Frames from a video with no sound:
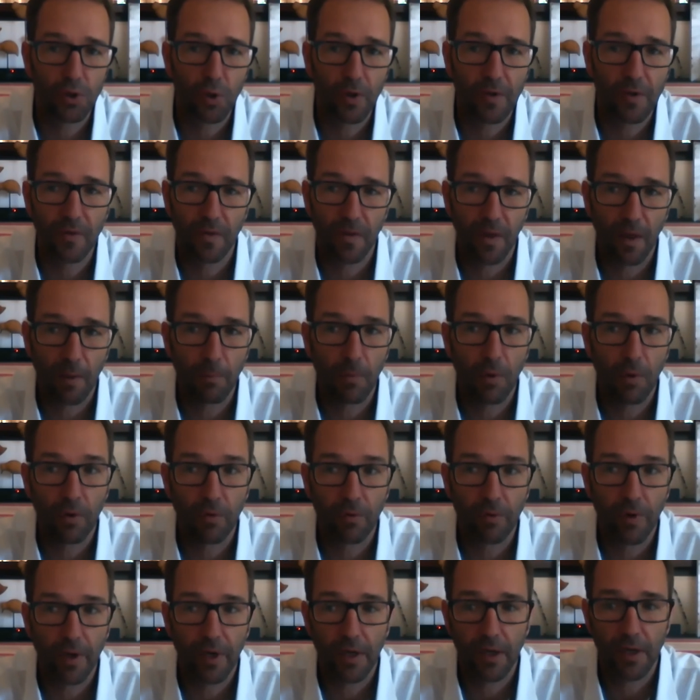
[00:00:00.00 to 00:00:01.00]
joined them
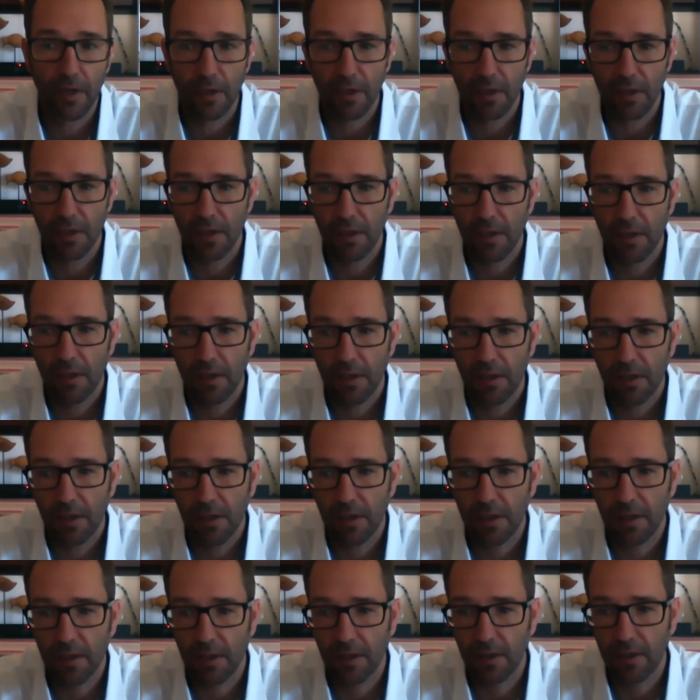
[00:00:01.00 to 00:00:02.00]
already.
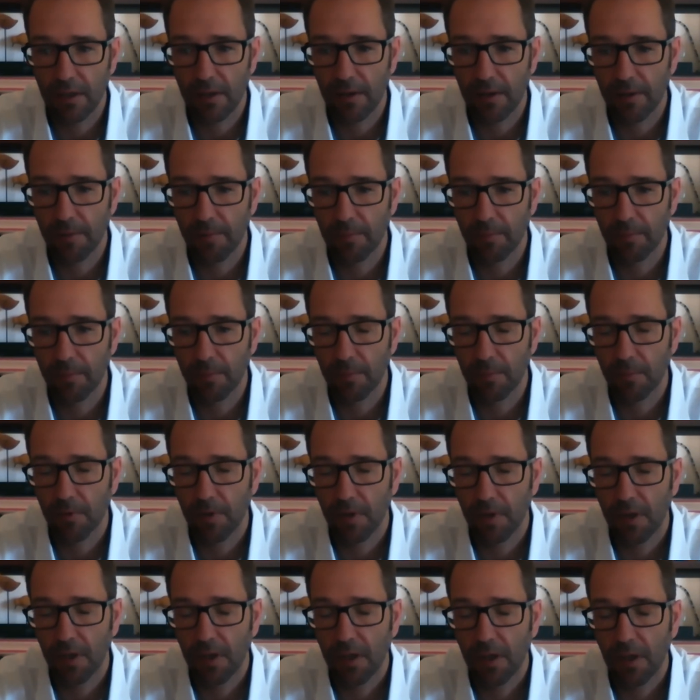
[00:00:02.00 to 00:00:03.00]
Um,
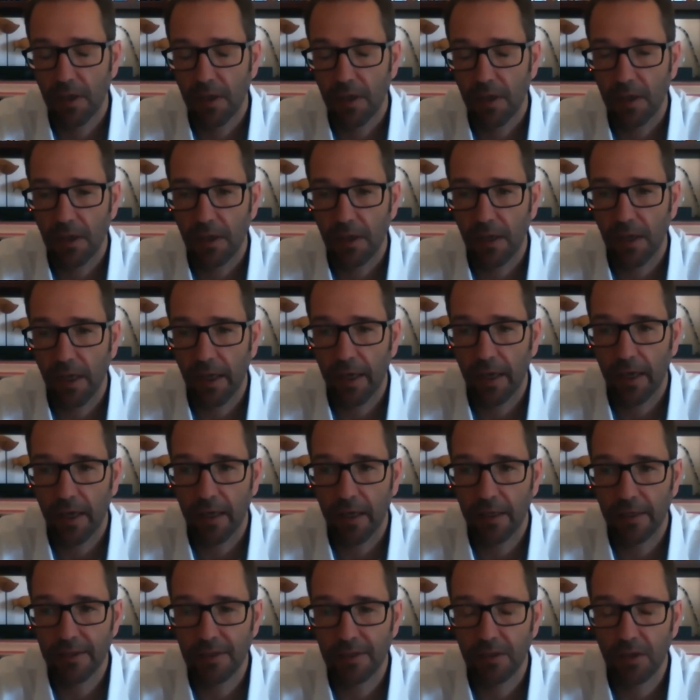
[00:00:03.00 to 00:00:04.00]

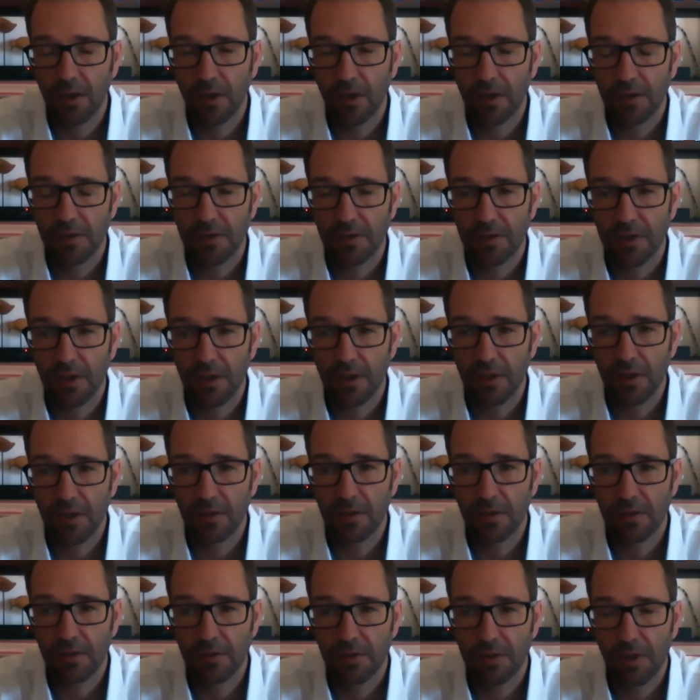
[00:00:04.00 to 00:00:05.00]
and yeah,
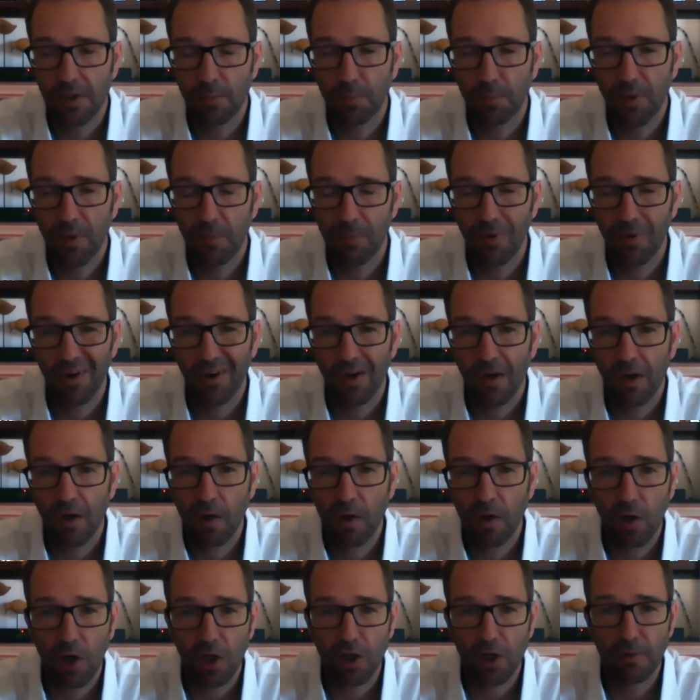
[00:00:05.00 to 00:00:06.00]
so so people are a
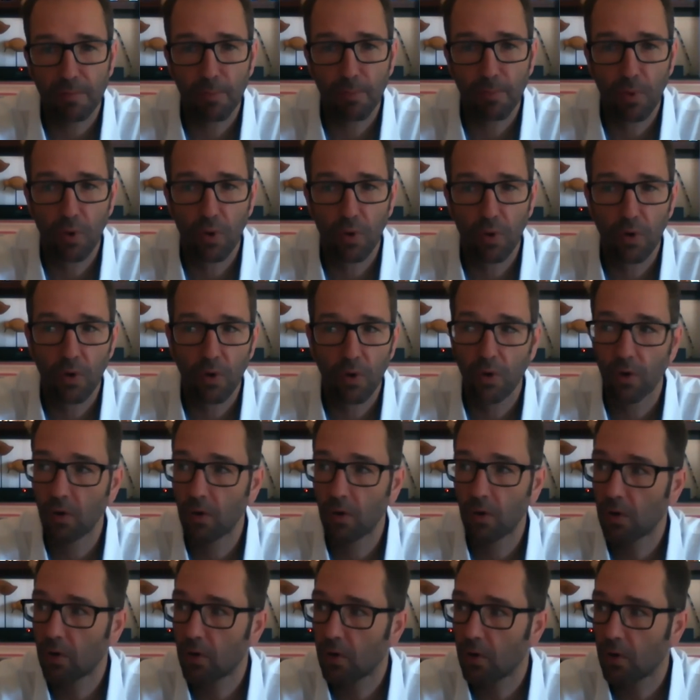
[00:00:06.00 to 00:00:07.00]
lot
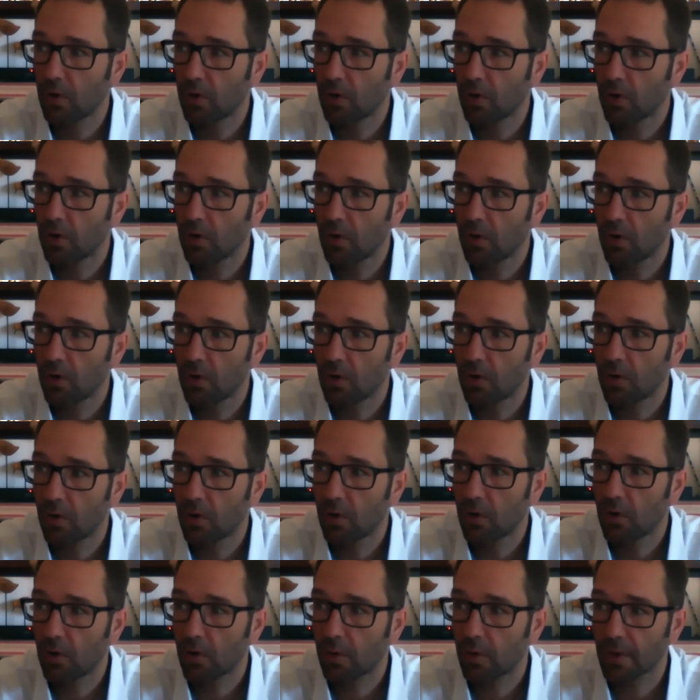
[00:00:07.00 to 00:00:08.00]
more.
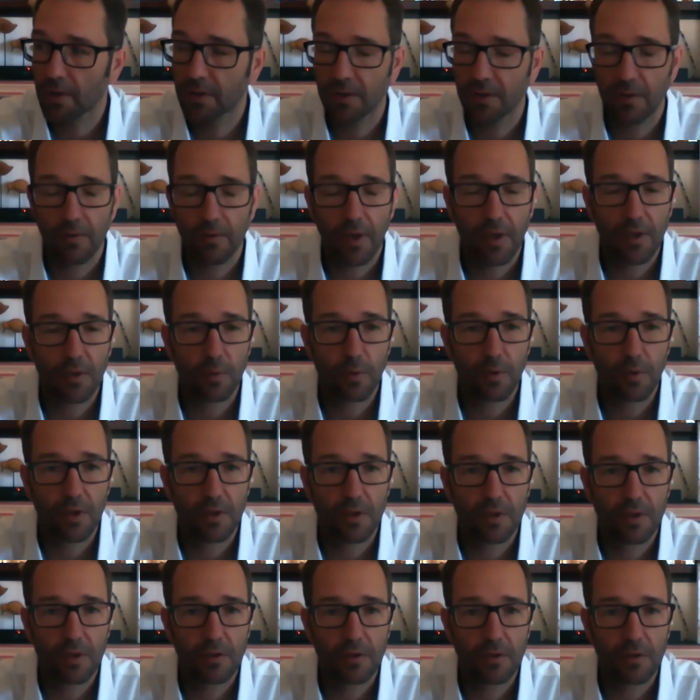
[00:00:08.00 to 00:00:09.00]
What's the right
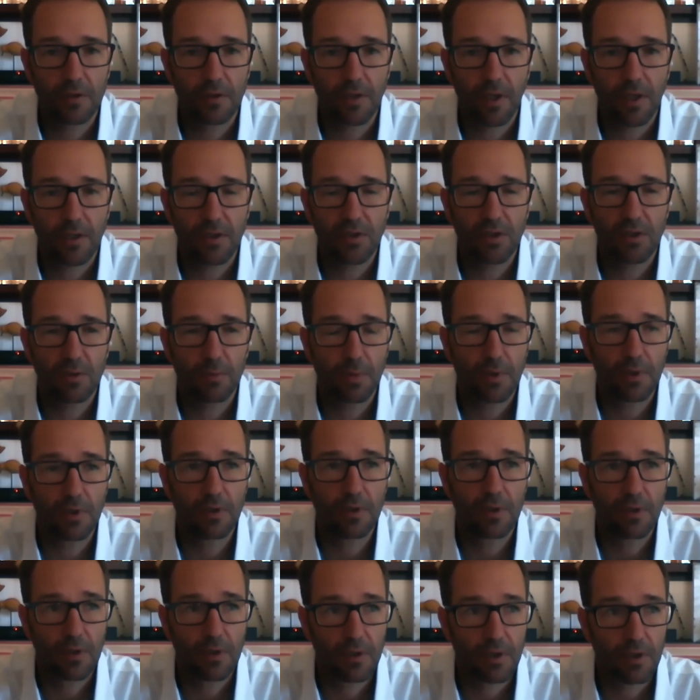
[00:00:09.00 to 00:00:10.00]
word?
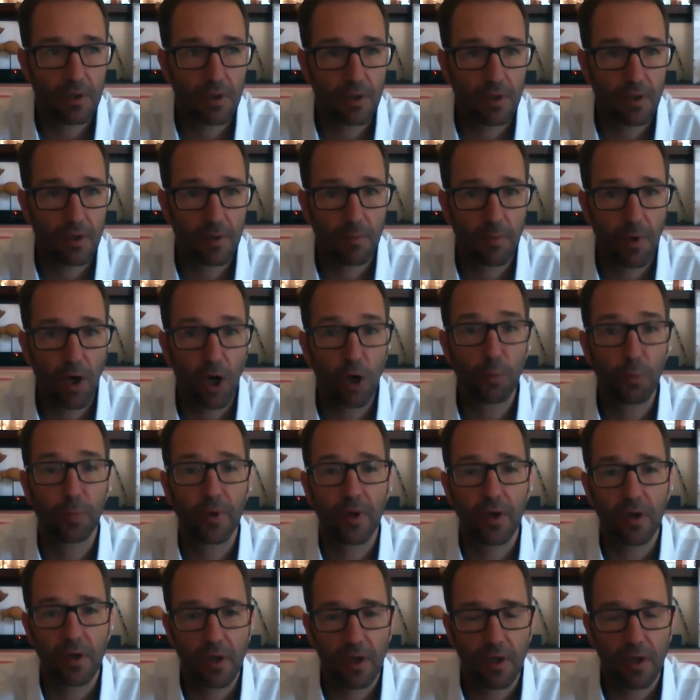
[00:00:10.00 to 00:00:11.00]
Touchable, um,
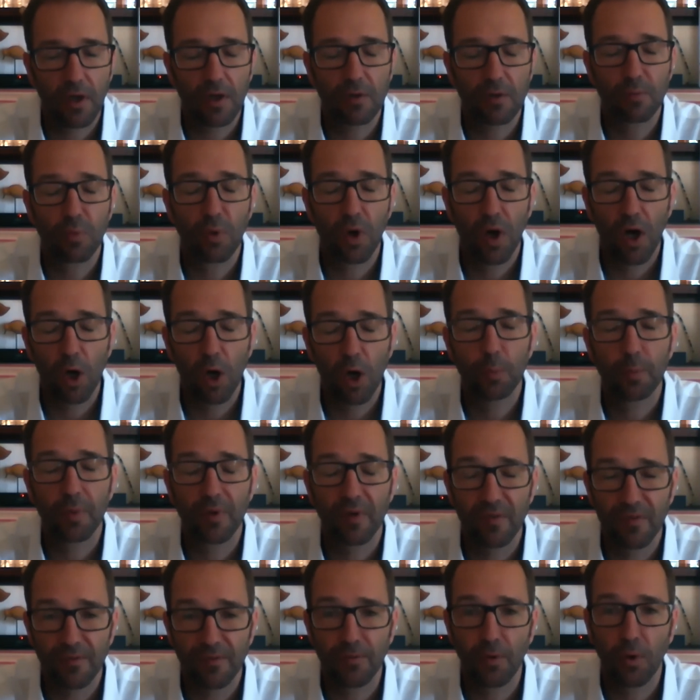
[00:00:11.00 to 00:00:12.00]
open, a lot more
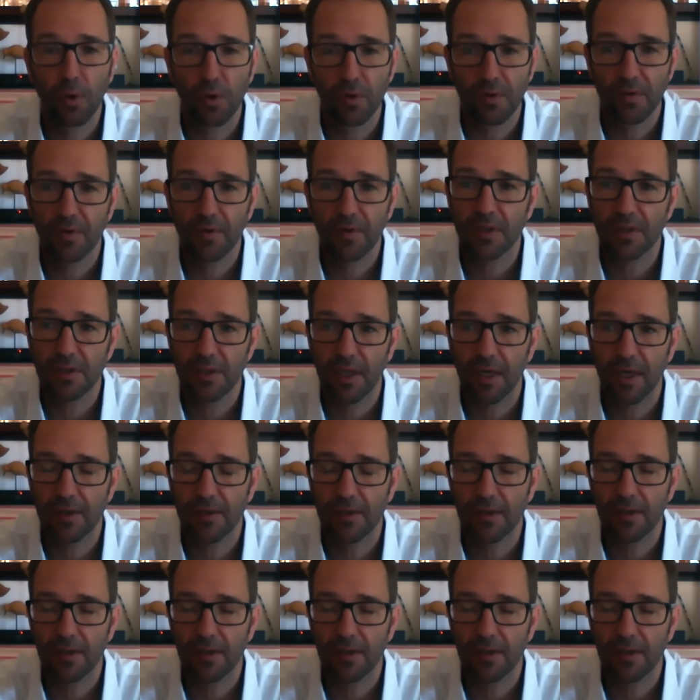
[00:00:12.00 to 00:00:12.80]
open for things like